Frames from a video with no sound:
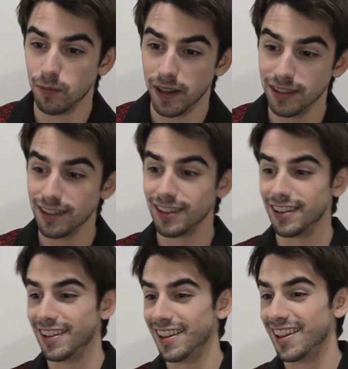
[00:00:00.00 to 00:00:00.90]
it isn't
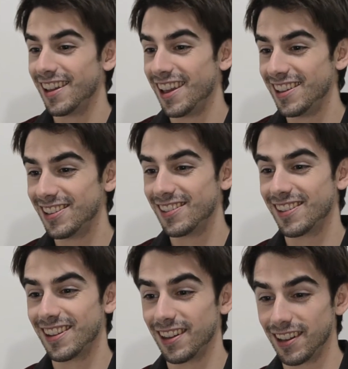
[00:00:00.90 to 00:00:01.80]
his
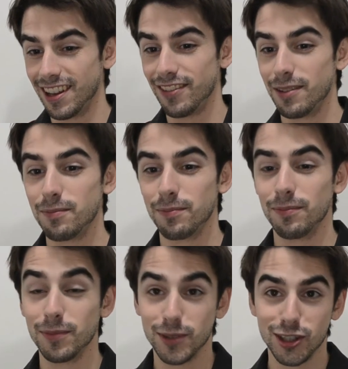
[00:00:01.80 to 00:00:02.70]
given
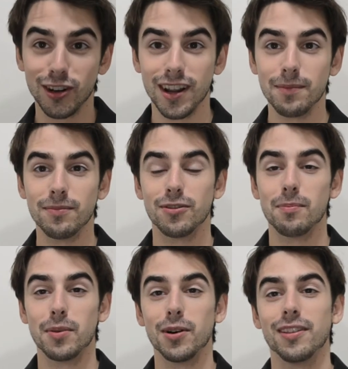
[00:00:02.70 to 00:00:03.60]
surname from
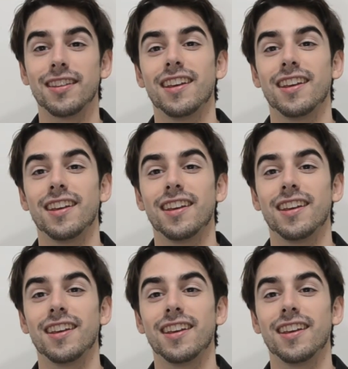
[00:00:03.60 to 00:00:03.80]
birth.